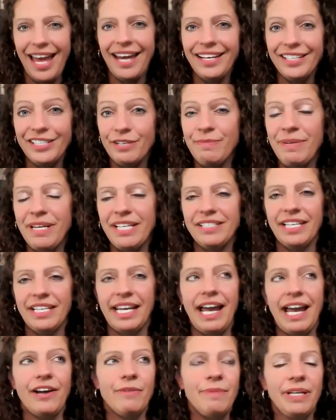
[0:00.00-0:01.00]
That to me is
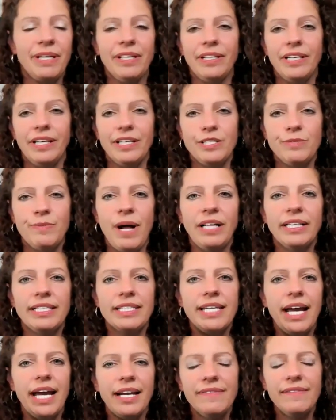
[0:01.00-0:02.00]
accountability as well.
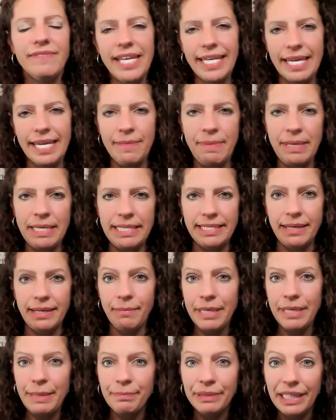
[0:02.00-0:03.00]
It's kind of like keeping
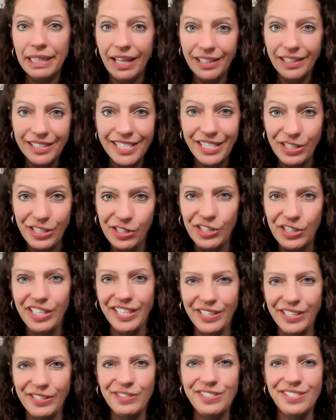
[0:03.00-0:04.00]
somebody plugged in your
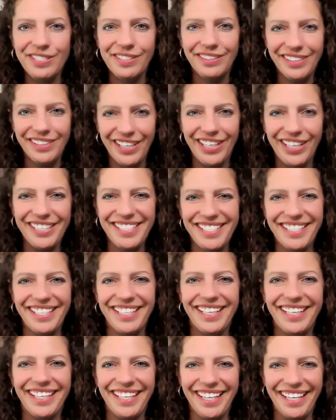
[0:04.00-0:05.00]
ears
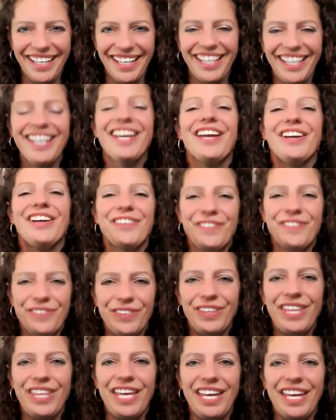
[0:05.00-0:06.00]
constantly
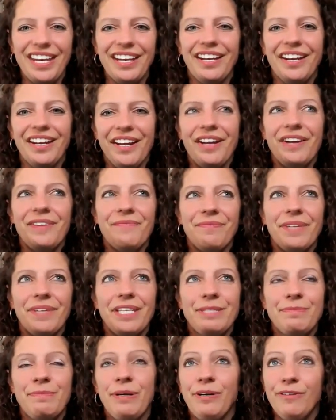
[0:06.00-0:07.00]
that
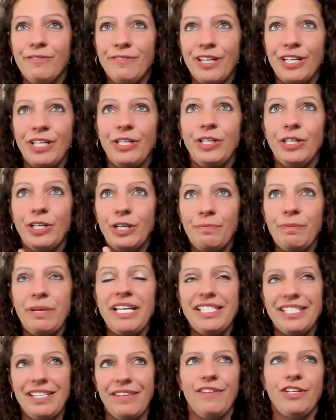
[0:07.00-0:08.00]
is behooving your
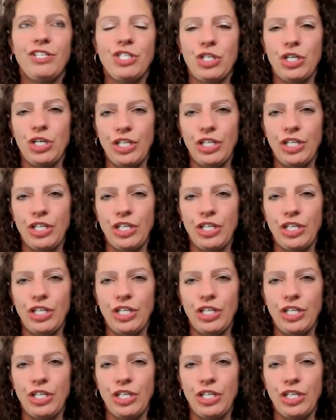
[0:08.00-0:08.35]
piece of the